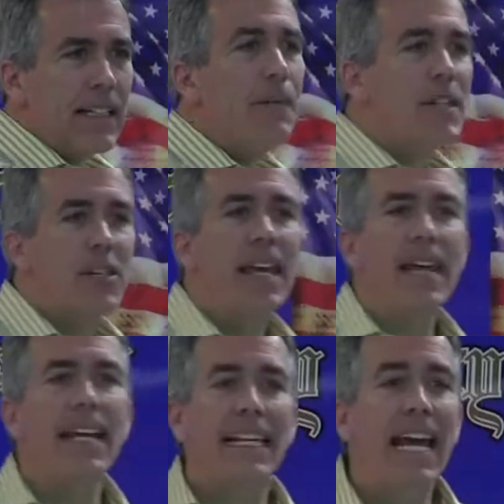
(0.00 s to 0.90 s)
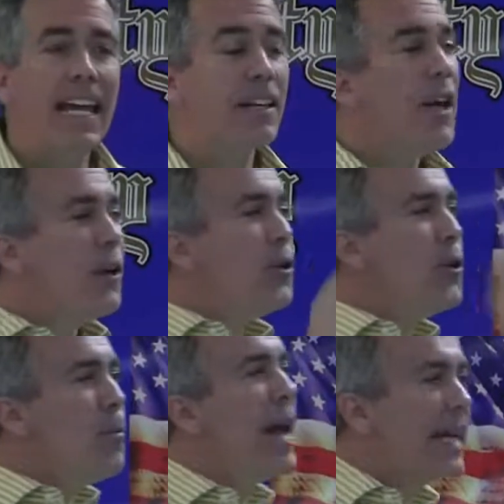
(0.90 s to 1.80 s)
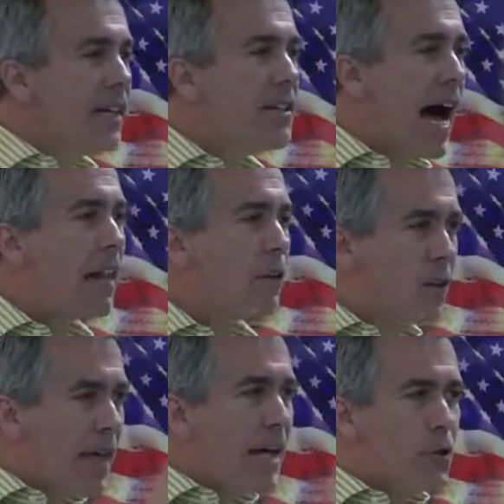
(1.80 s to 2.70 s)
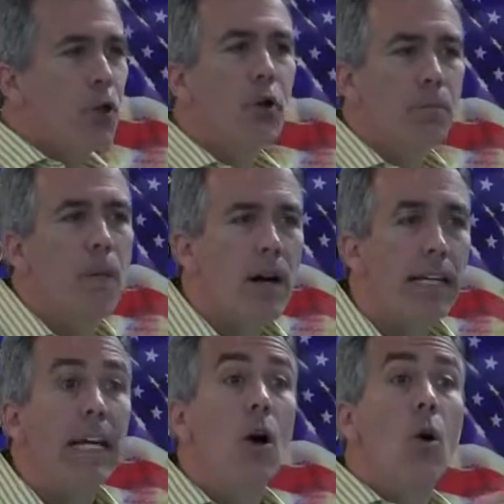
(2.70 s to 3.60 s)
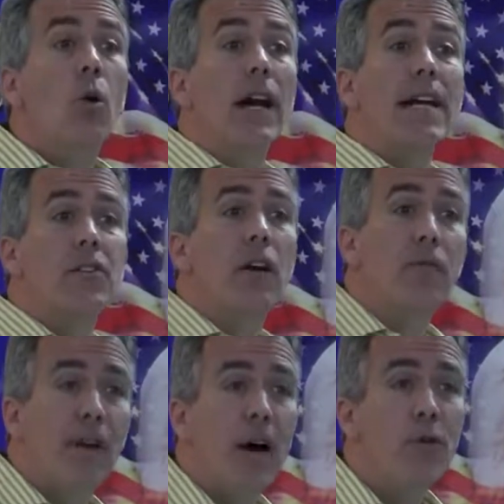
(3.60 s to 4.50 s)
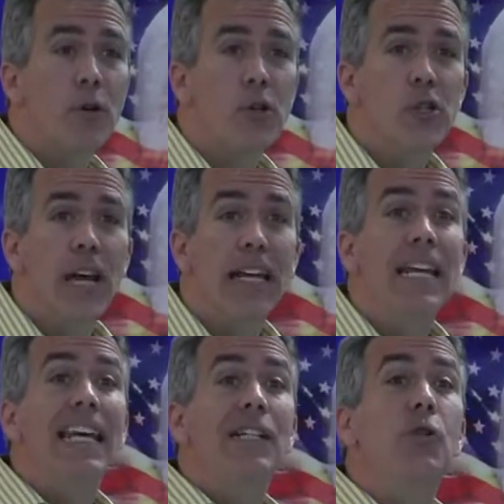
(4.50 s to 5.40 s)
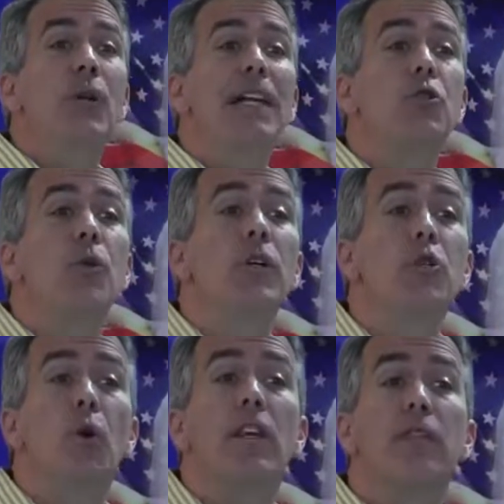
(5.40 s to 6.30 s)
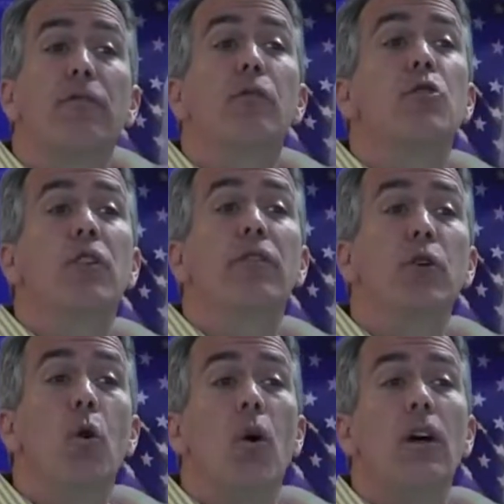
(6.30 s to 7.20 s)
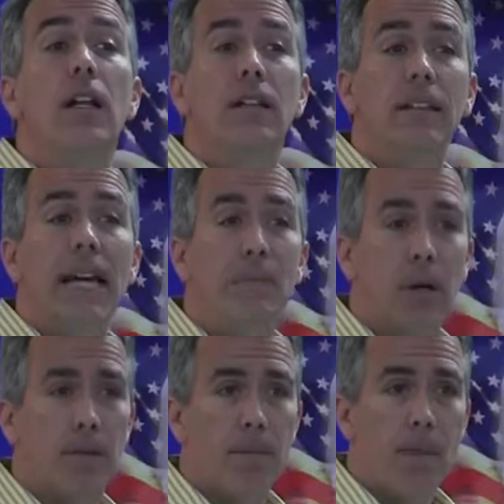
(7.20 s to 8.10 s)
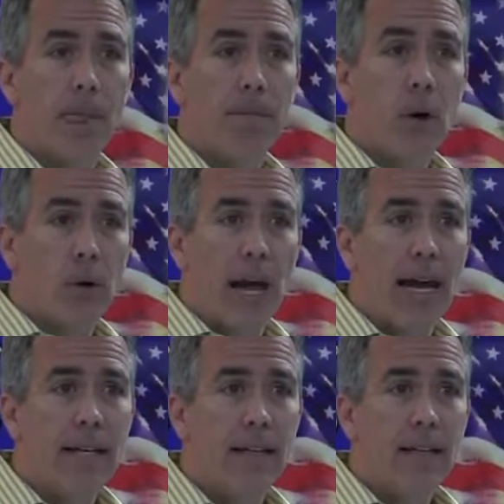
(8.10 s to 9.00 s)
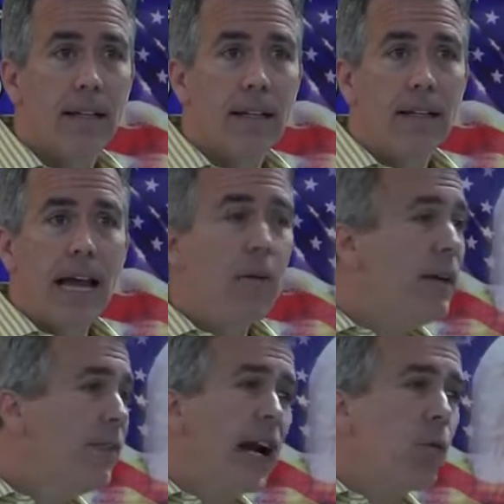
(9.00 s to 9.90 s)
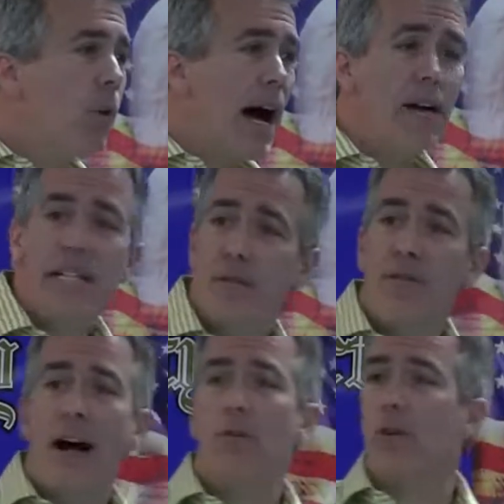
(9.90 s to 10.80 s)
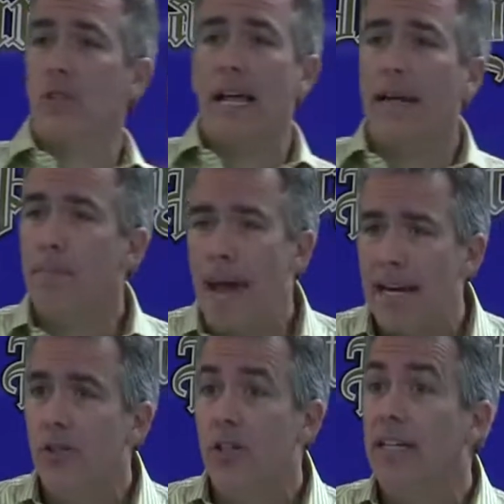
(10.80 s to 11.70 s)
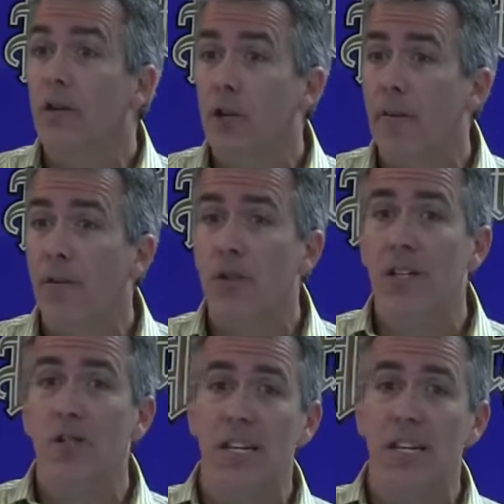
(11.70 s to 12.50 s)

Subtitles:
Let me say that again. You make $1, that's your money. Or as our founders said, you get to enjoy the fruits of your labor. Okay? Now even our wise founders like Madison and Jefferson